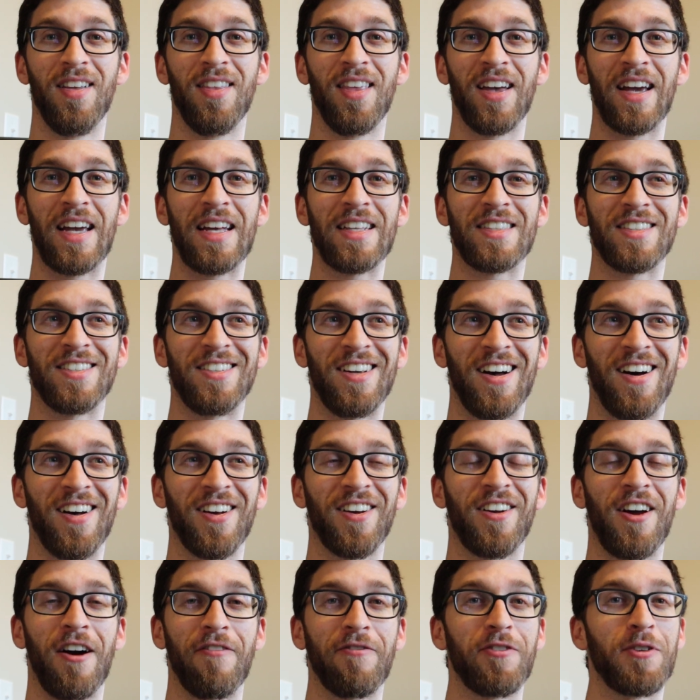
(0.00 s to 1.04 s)
Like, it's
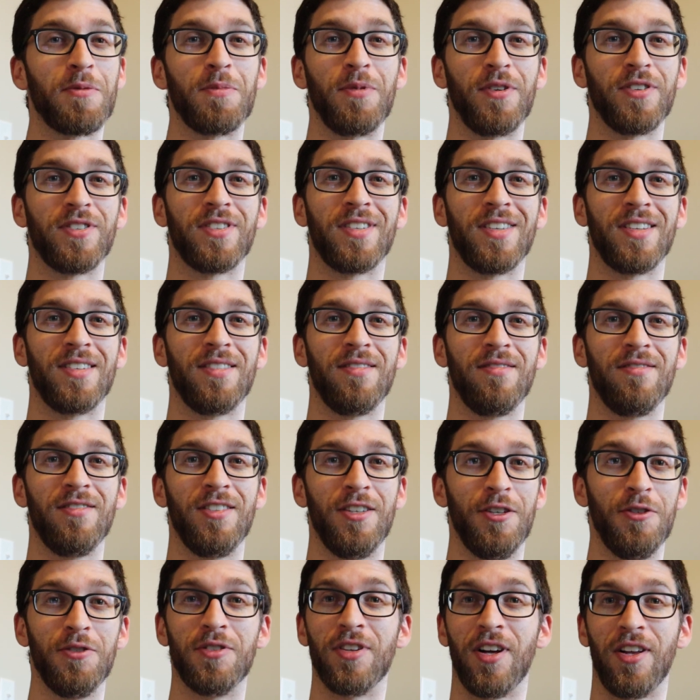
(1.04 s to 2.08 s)
not comfortable to
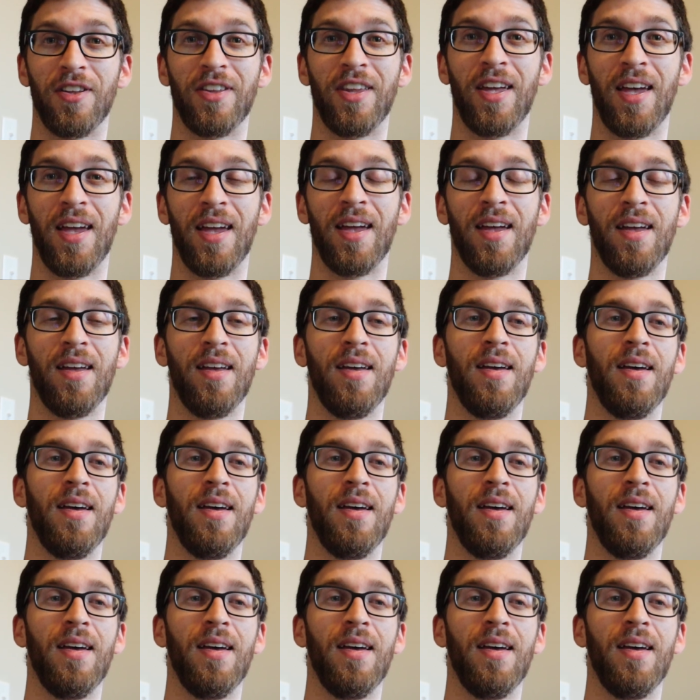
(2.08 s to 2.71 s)
use all day.